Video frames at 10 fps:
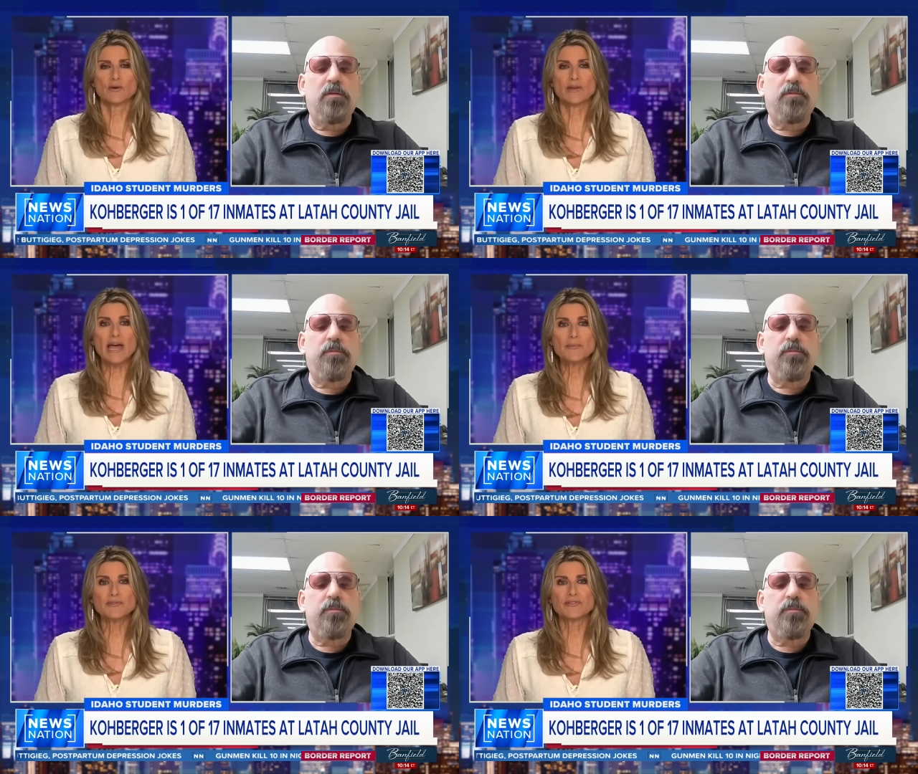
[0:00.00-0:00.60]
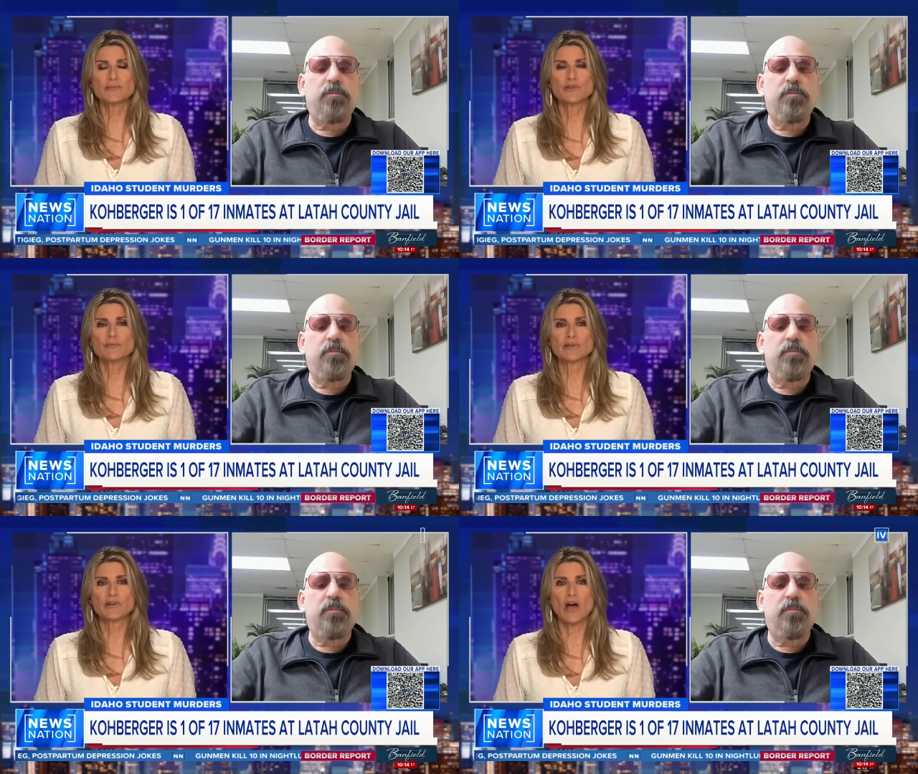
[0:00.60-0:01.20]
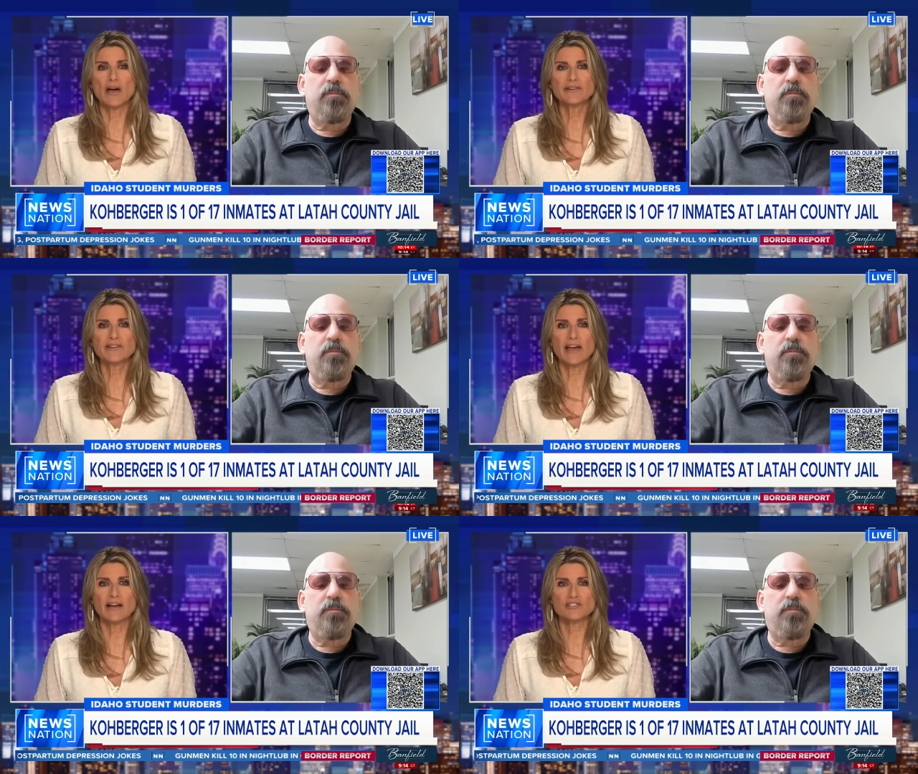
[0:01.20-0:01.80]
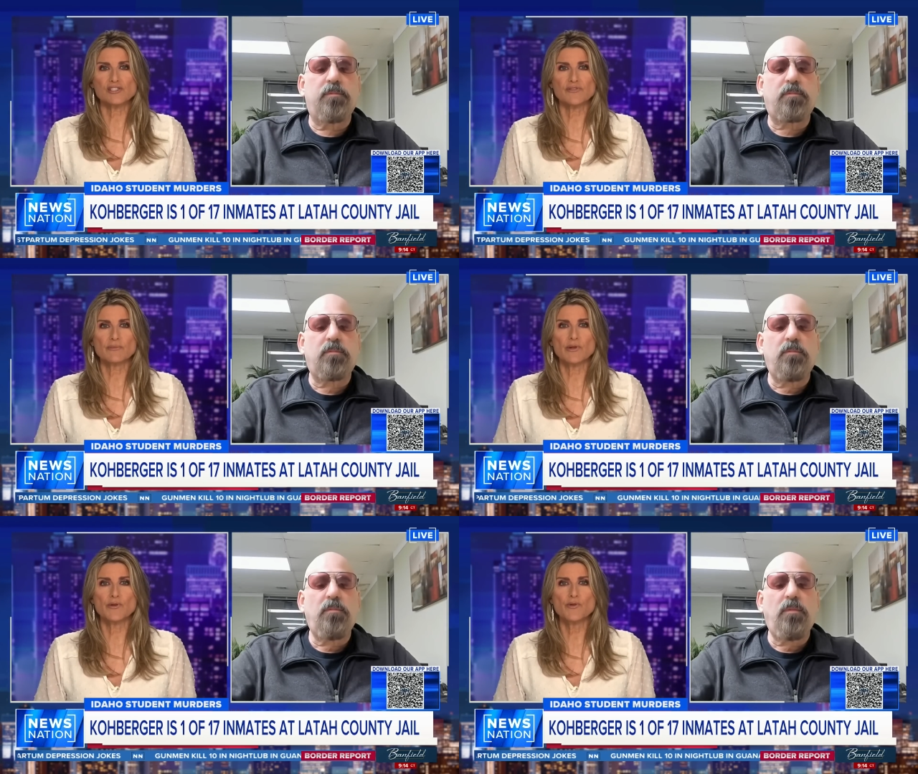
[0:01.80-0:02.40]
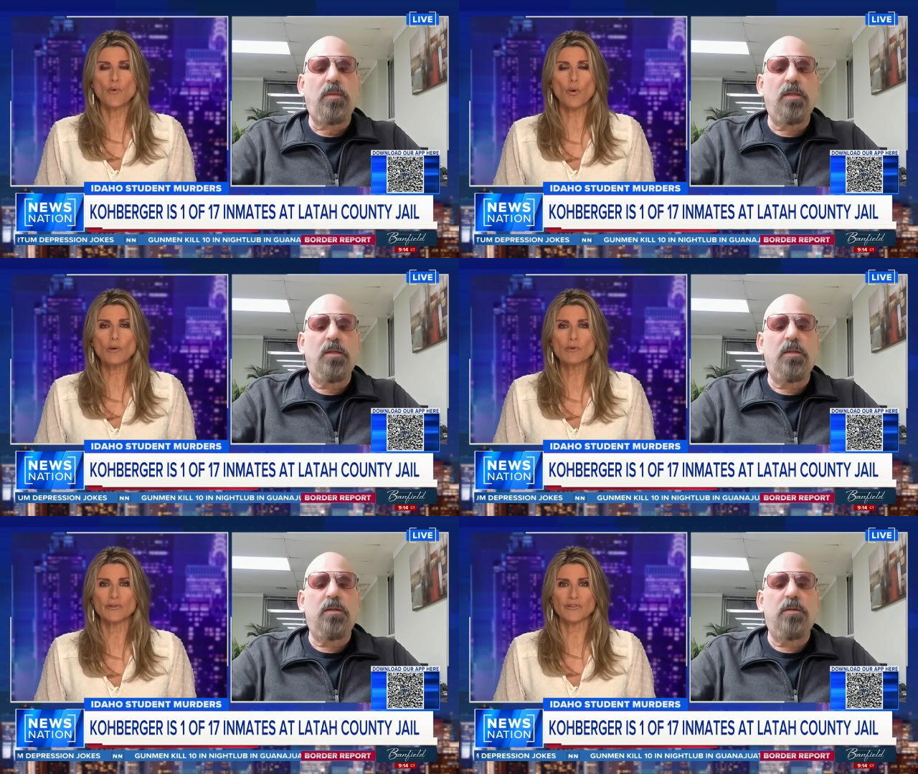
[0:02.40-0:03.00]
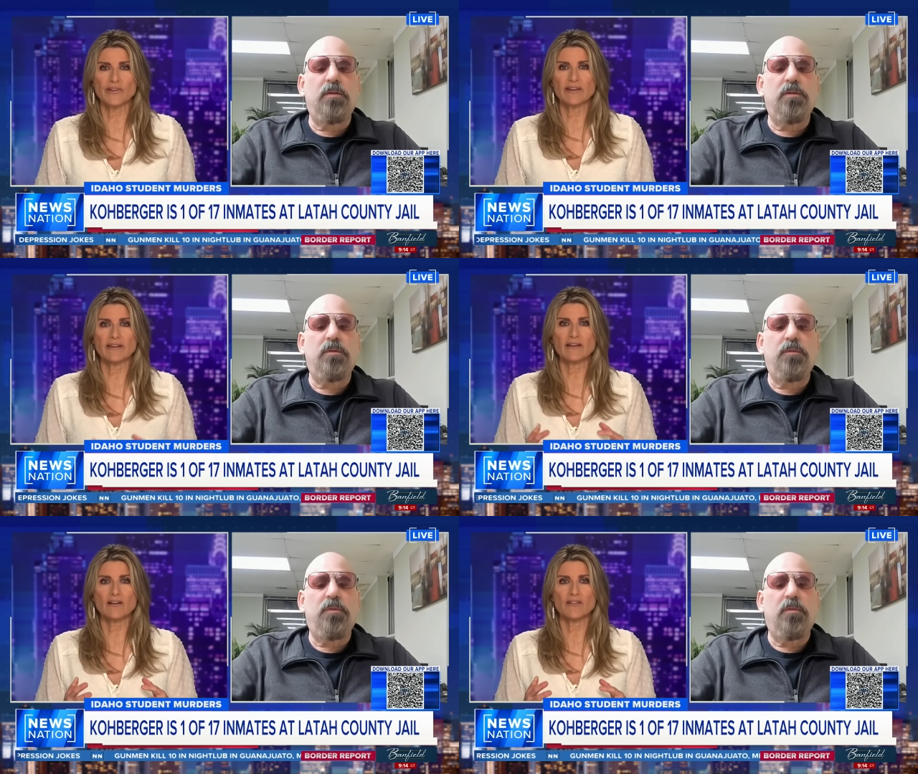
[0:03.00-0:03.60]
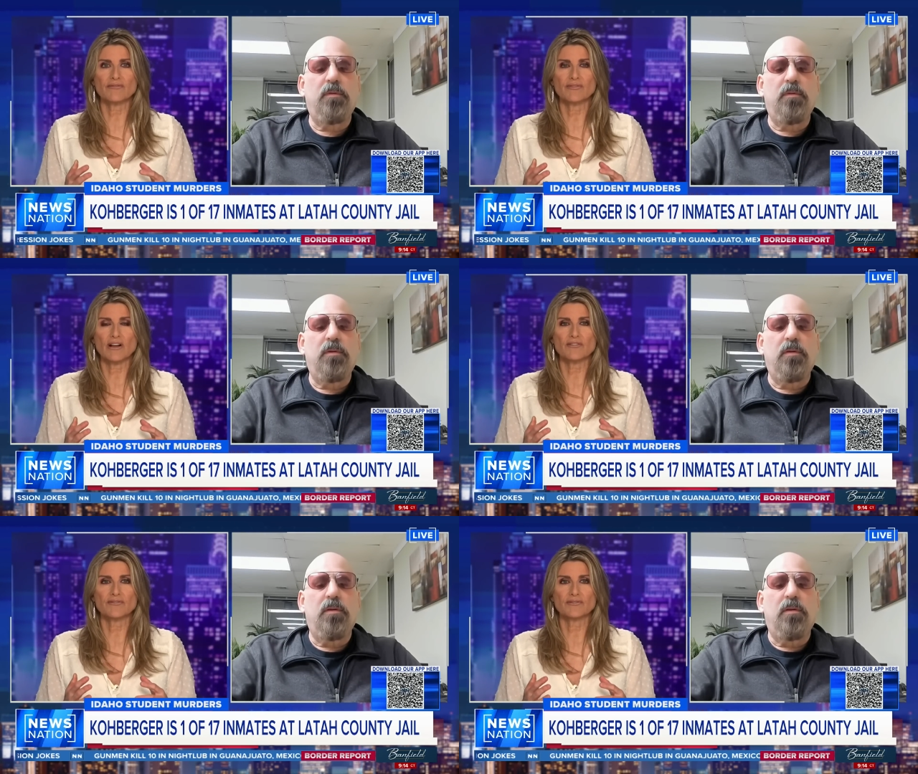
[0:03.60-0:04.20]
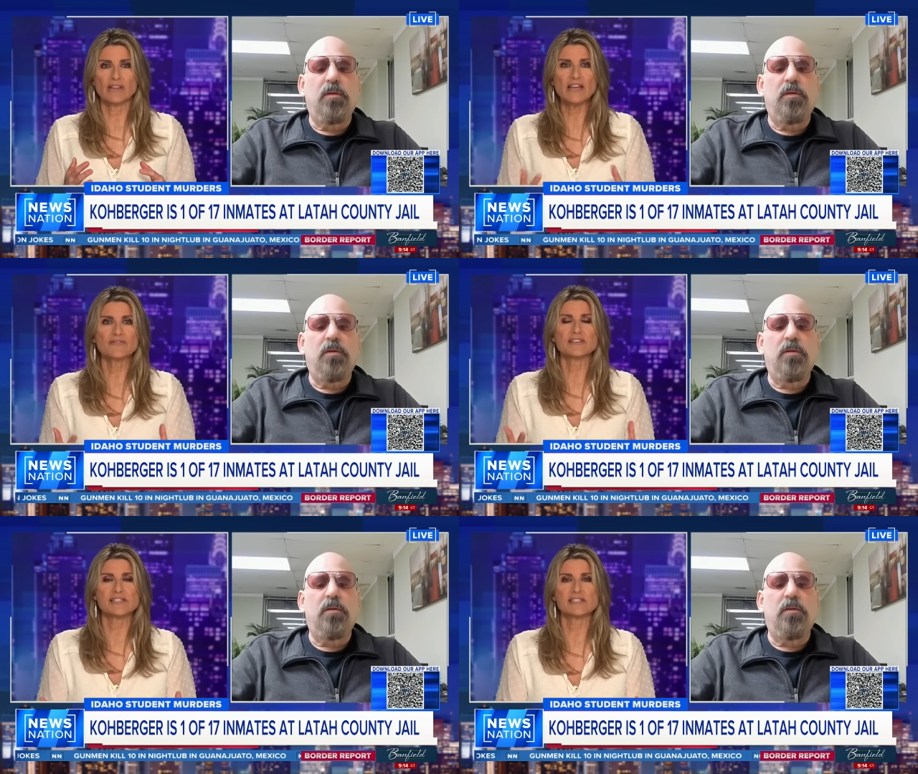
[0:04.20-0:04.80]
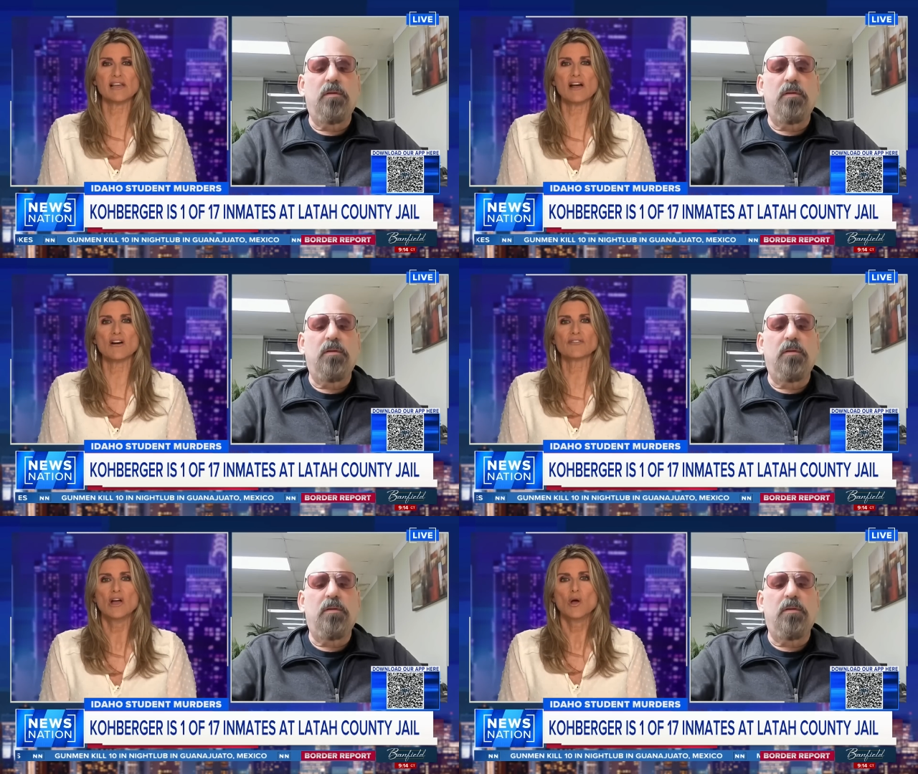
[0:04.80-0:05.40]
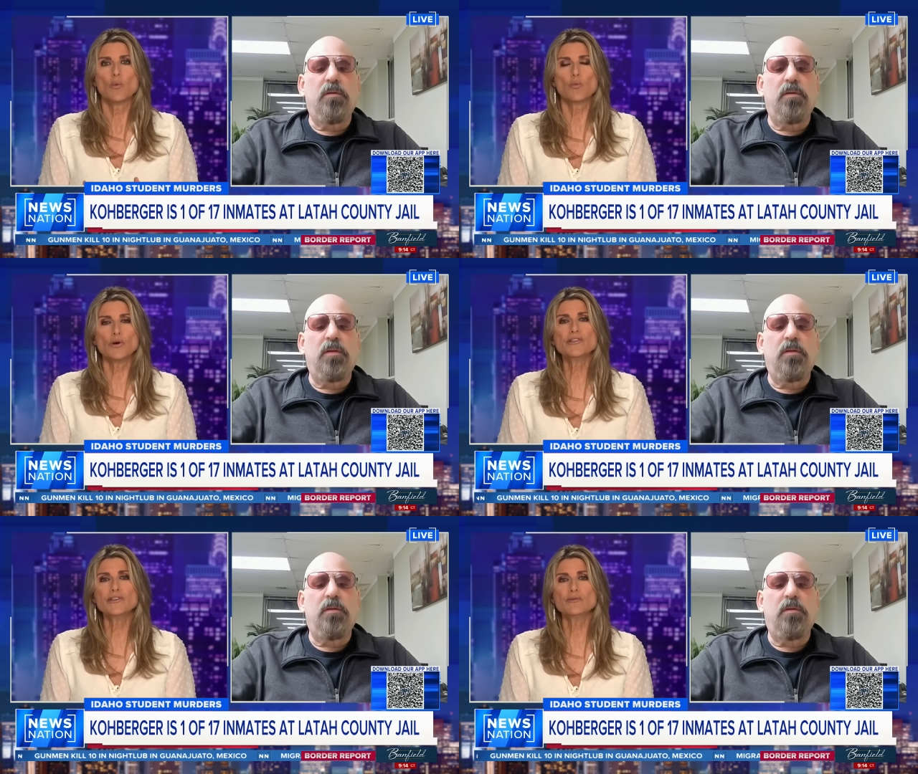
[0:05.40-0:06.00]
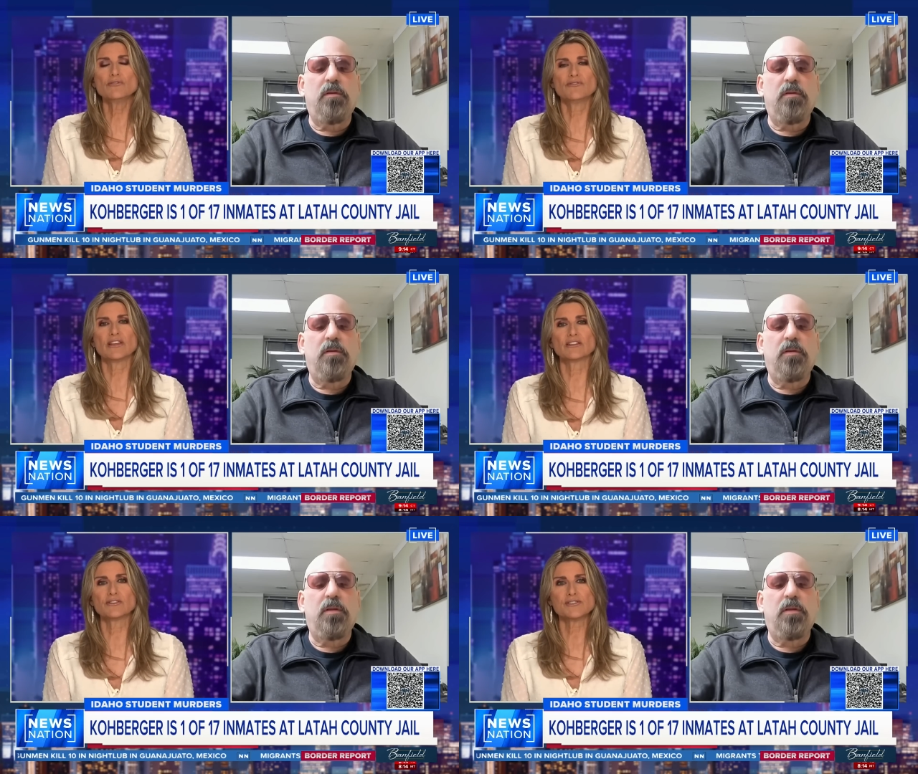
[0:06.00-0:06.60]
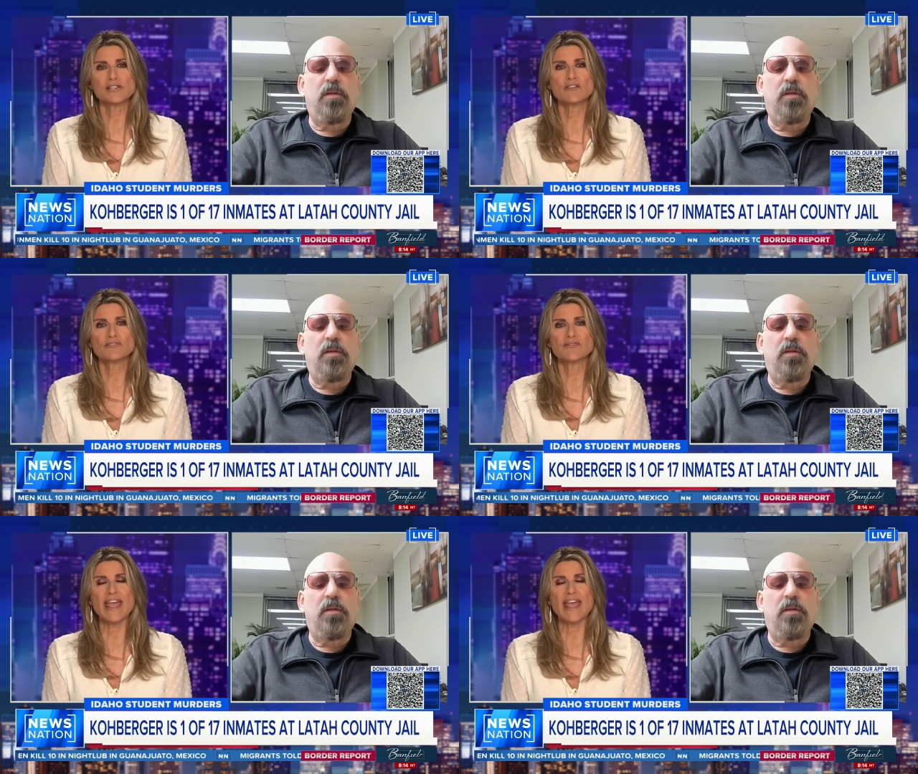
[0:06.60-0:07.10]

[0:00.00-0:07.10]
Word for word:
Speaker 1: know, kept from human contact, just from the normalcy of, of life itself. Wouldn't you avail yourself of